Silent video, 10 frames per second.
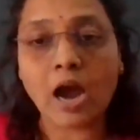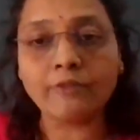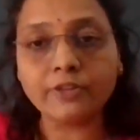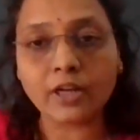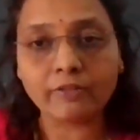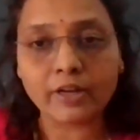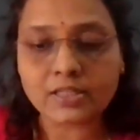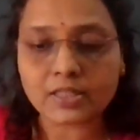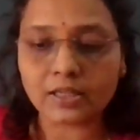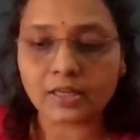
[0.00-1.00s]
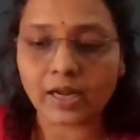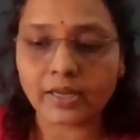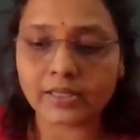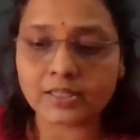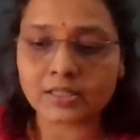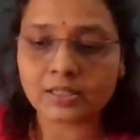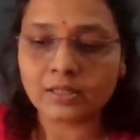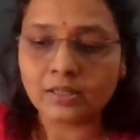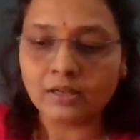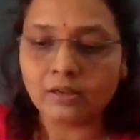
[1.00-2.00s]
After one sunrise,
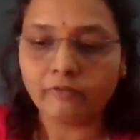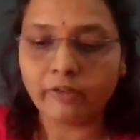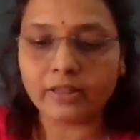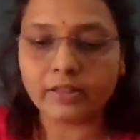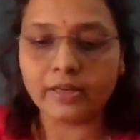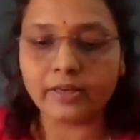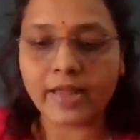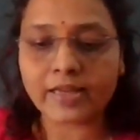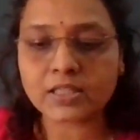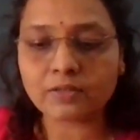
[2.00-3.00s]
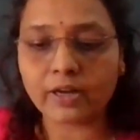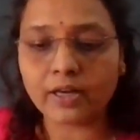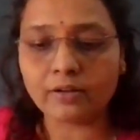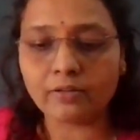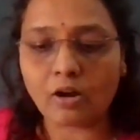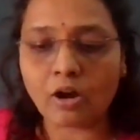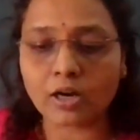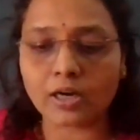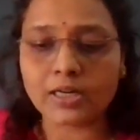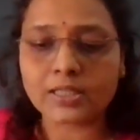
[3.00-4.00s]
when the next one
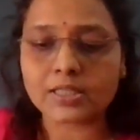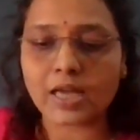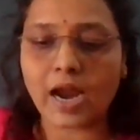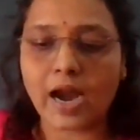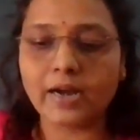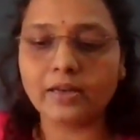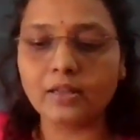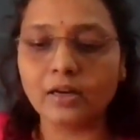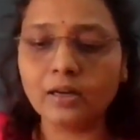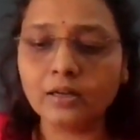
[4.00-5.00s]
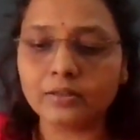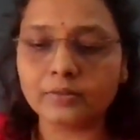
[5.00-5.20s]
occurs at the